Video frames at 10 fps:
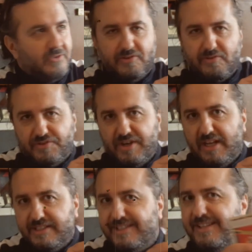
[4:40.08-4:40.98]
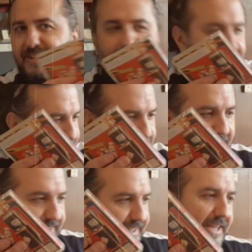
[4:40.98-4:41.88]
should just
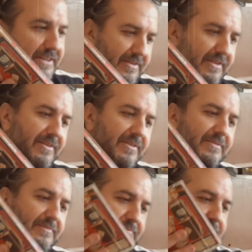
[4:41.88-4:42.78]
stay there,